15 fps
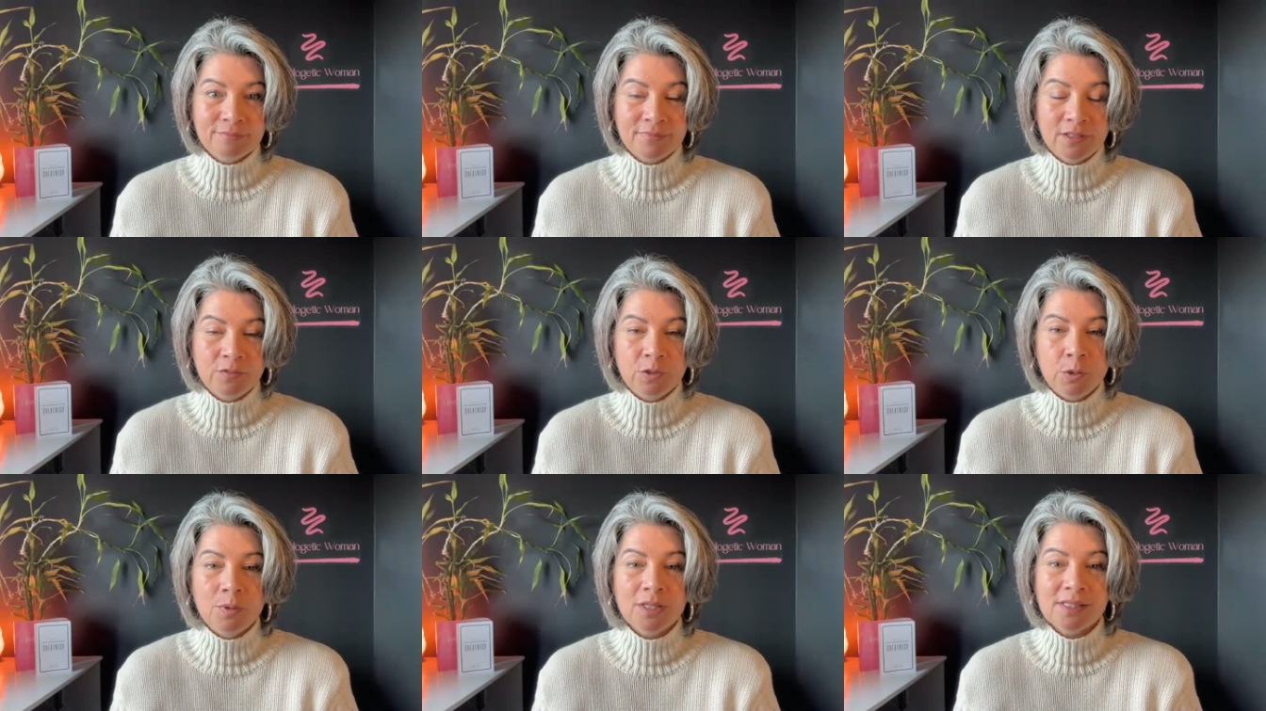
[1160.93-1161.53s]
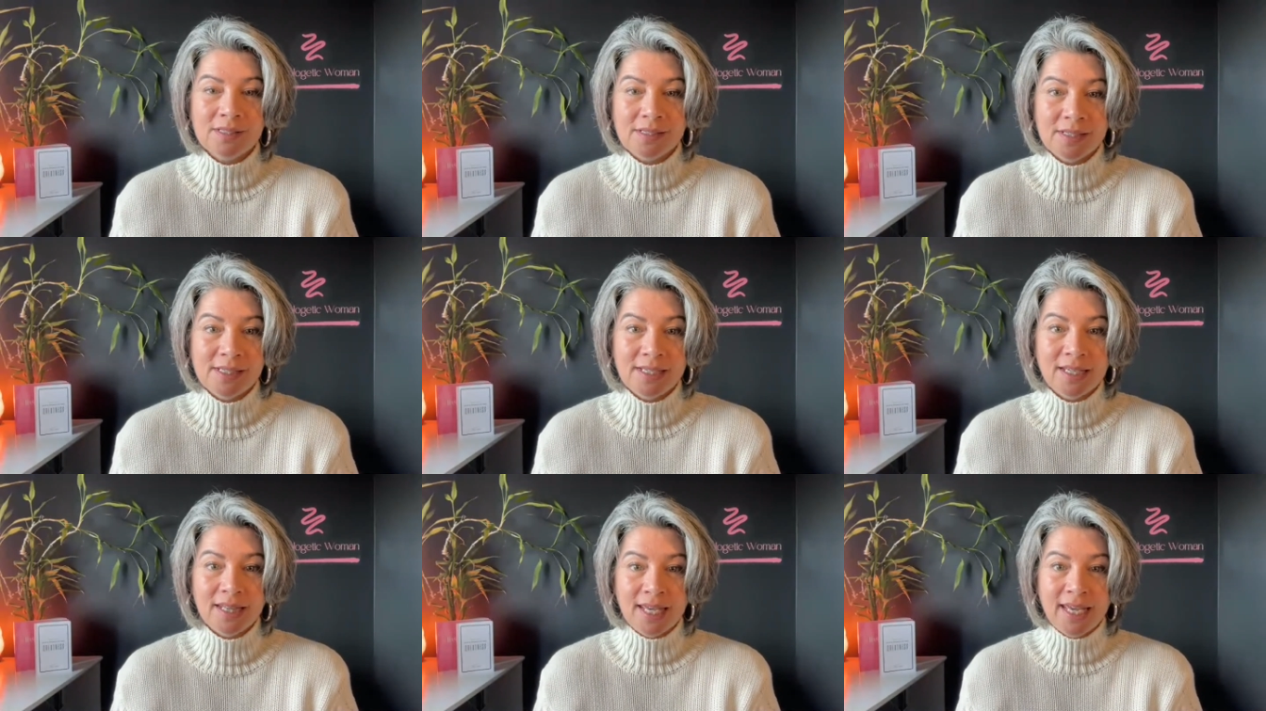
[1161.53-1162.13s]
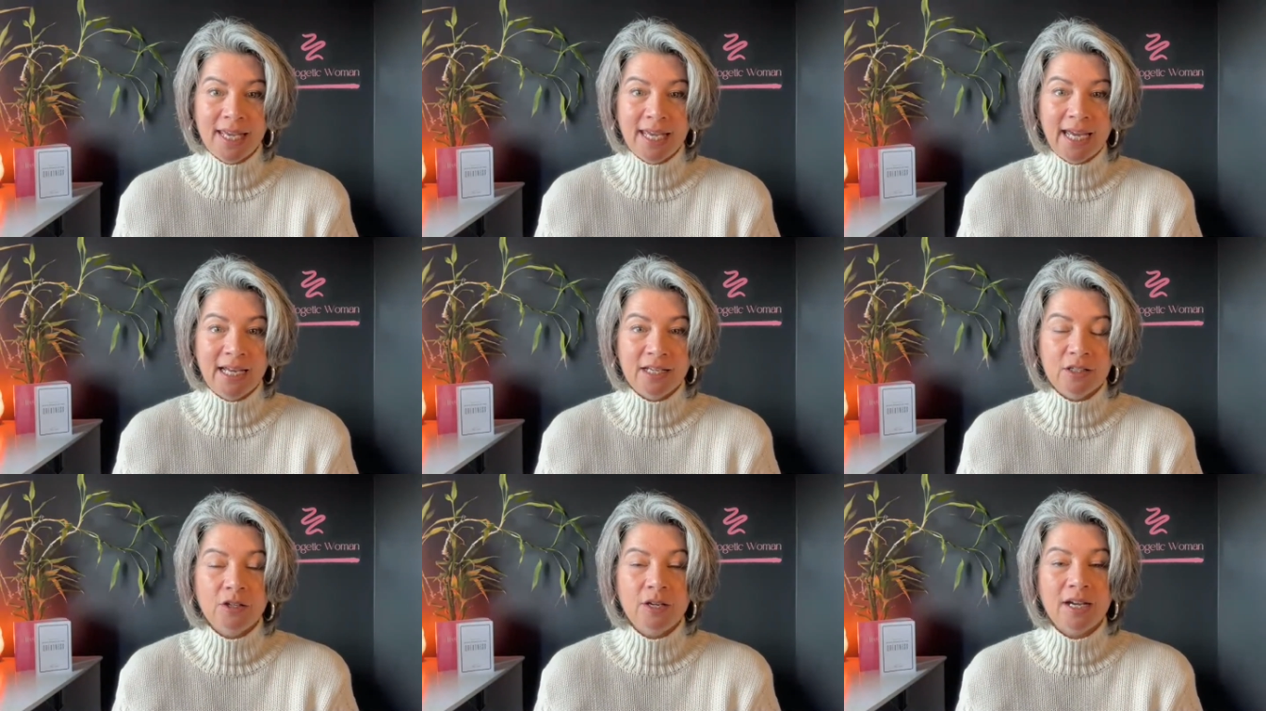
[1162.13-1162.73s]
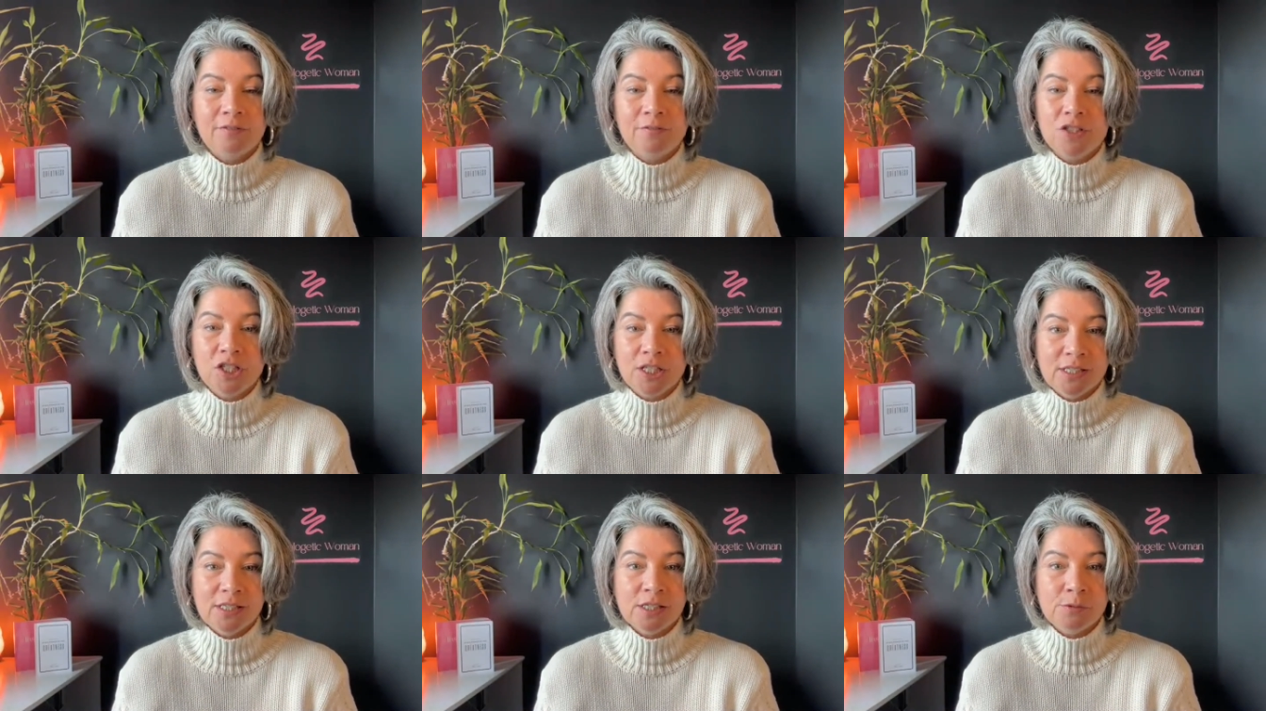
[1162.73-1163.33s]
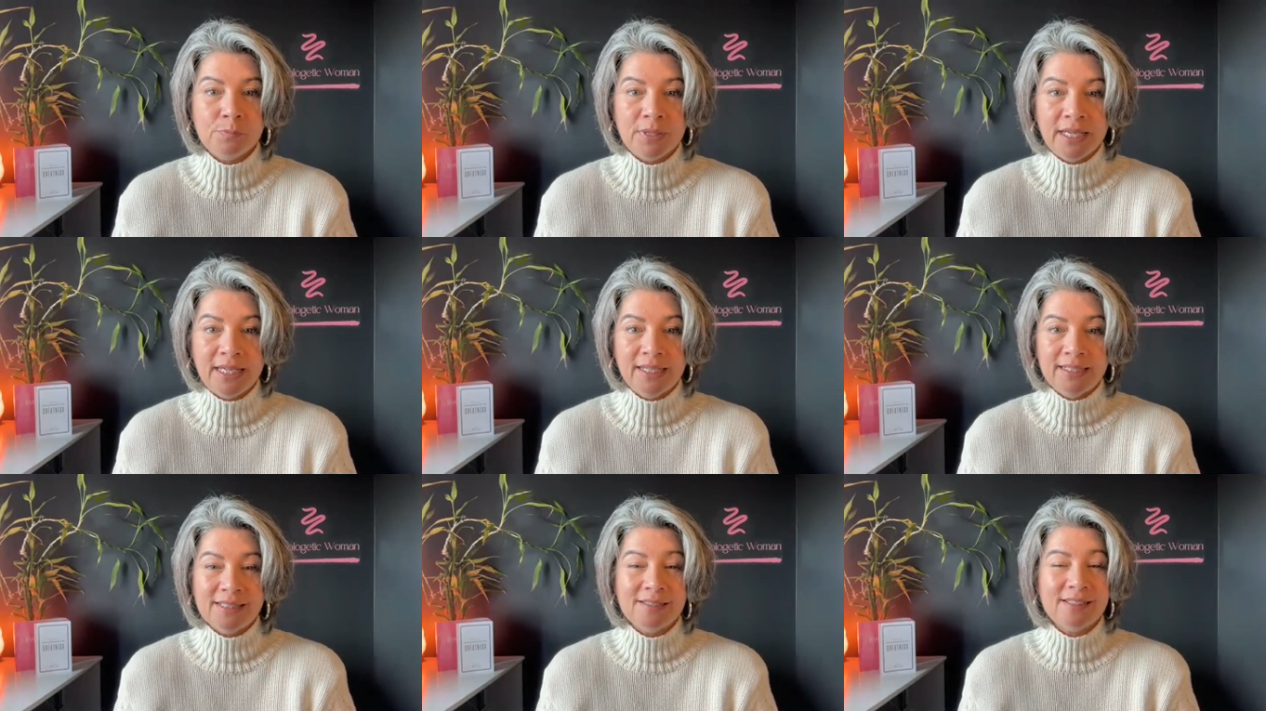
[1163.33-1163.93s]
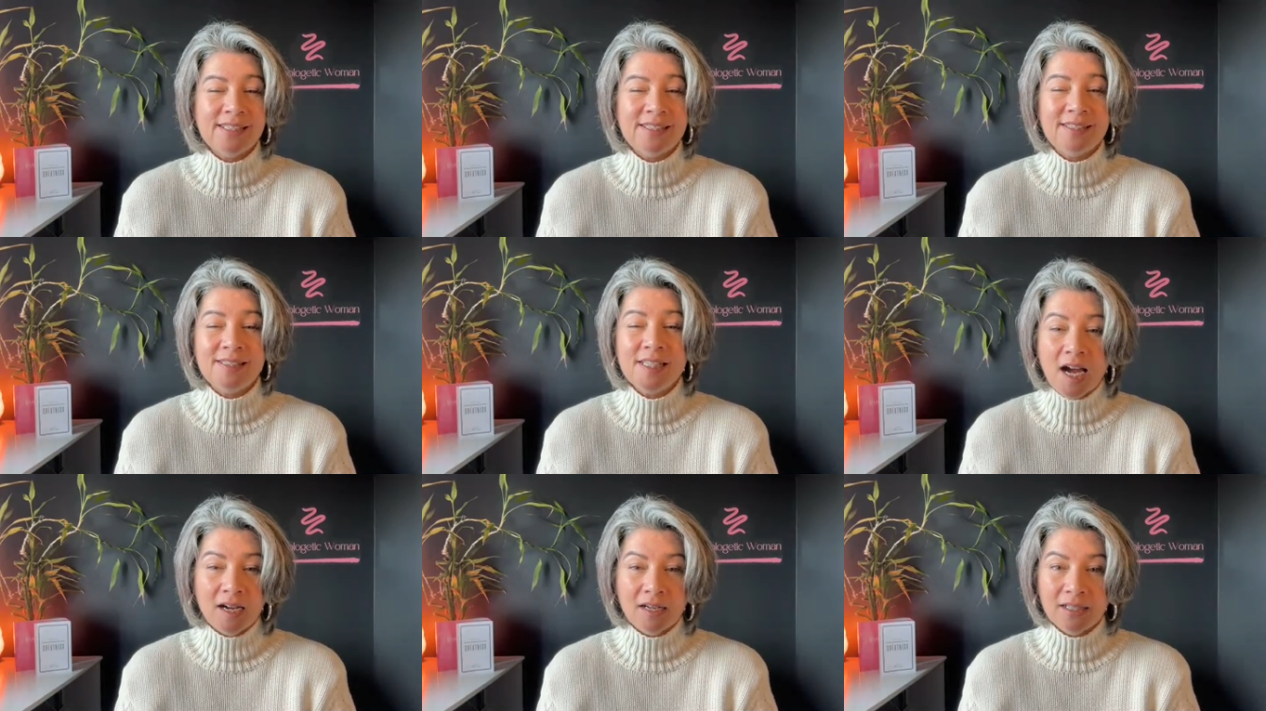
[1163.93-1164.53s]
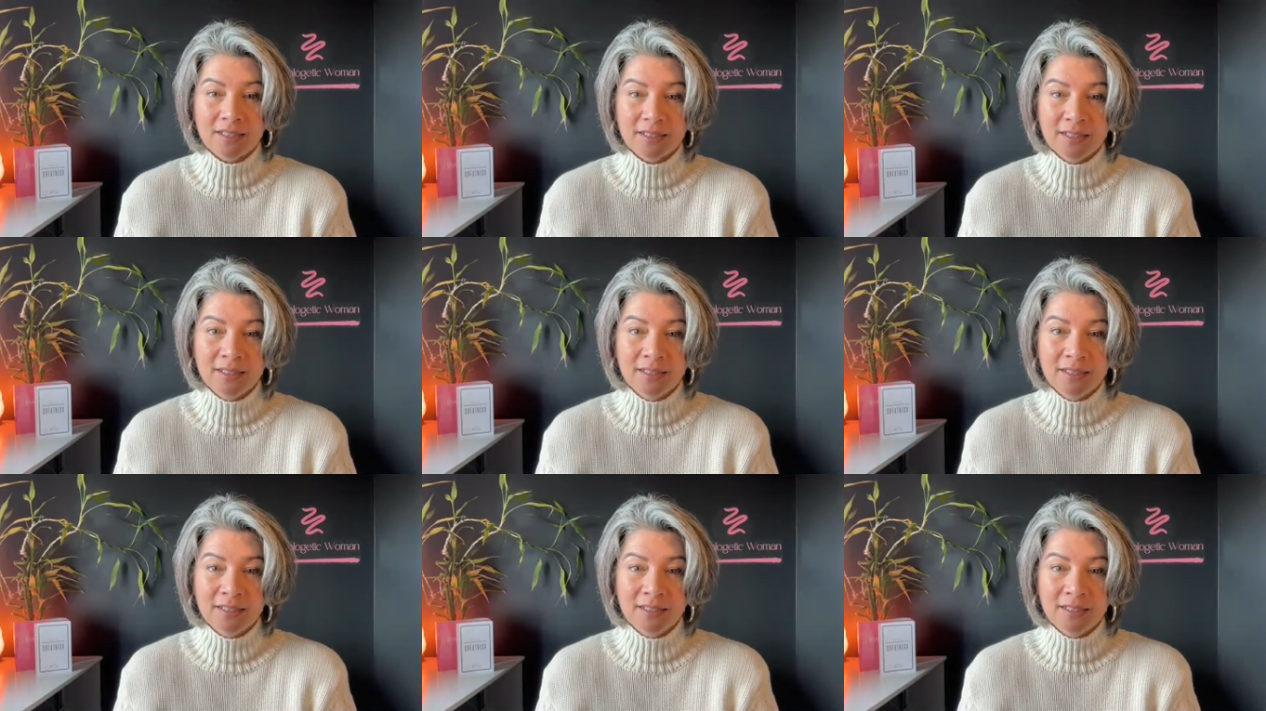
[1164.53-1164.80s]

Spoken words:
if you are sitting there and you have just been stuck,